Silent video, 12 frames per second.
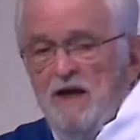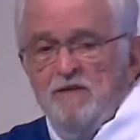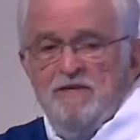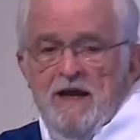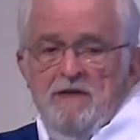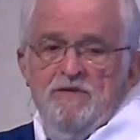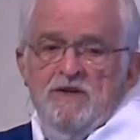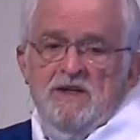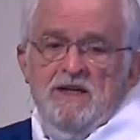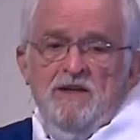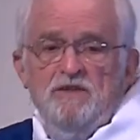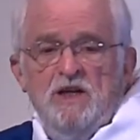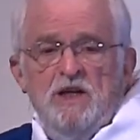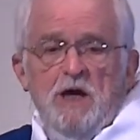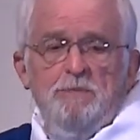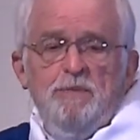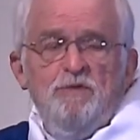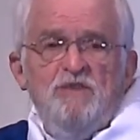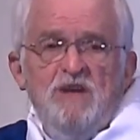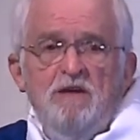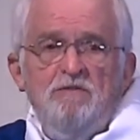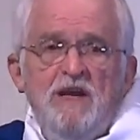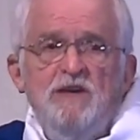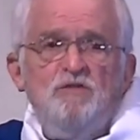heaven and the cup of
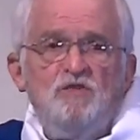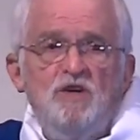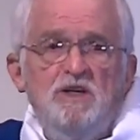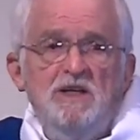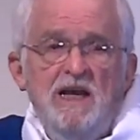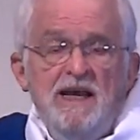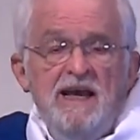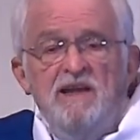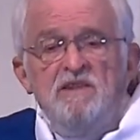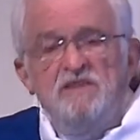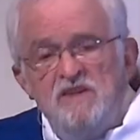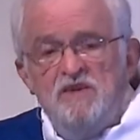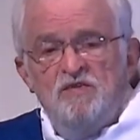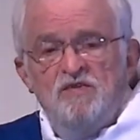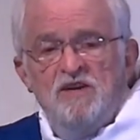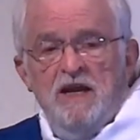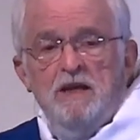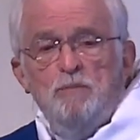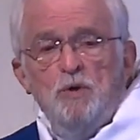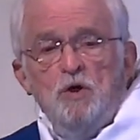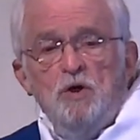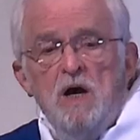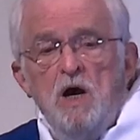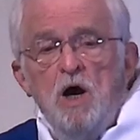salvation at this table,
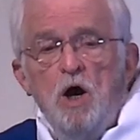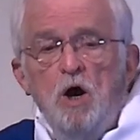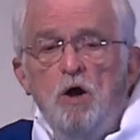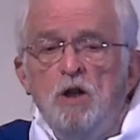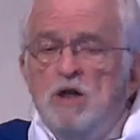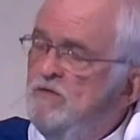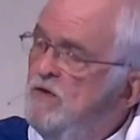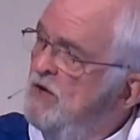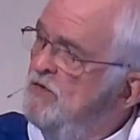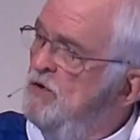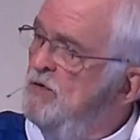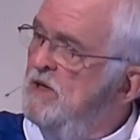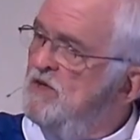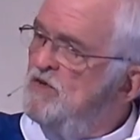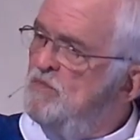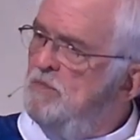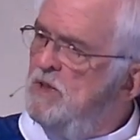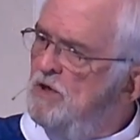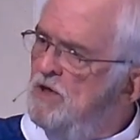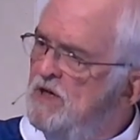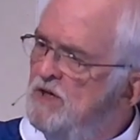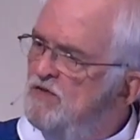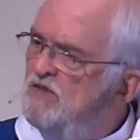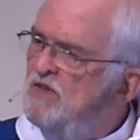all of us who
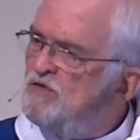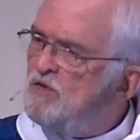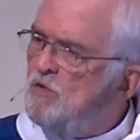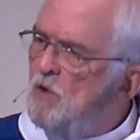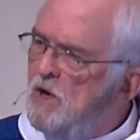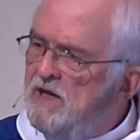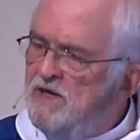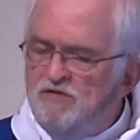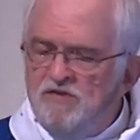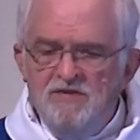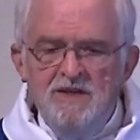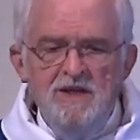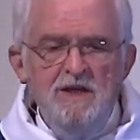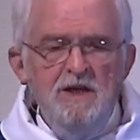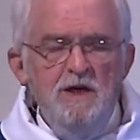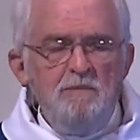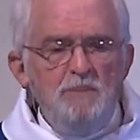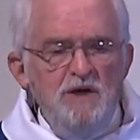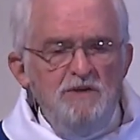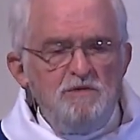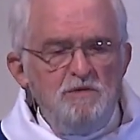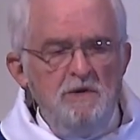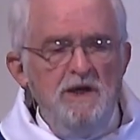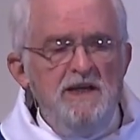experience this grace upon
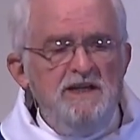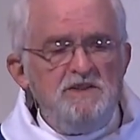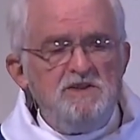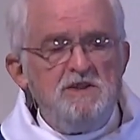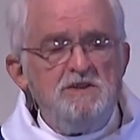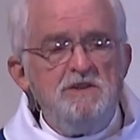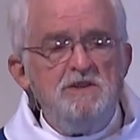grace.